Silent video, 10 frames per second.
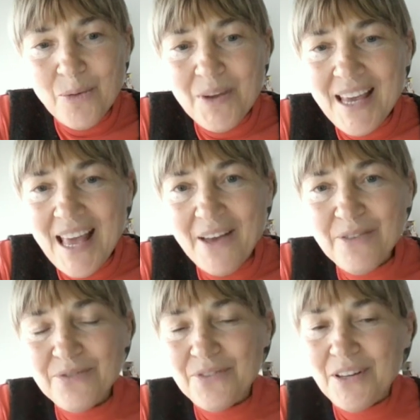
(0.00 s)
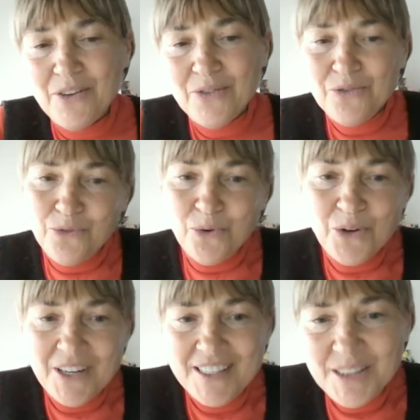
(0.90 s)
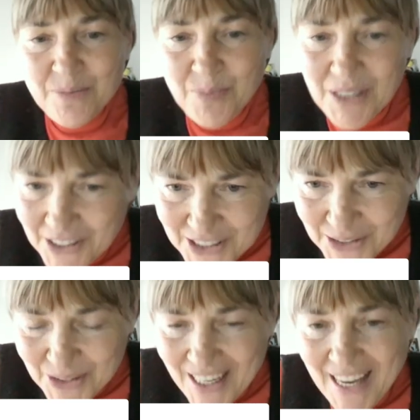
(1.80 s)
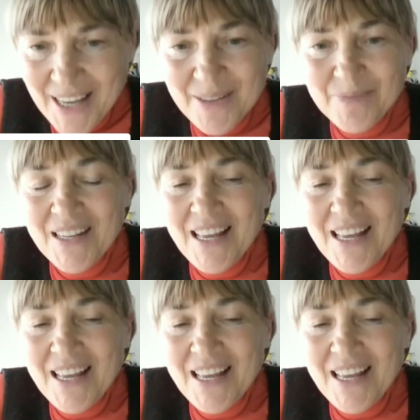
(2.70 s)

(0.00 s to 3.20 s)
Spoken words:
We have 4 speakers today.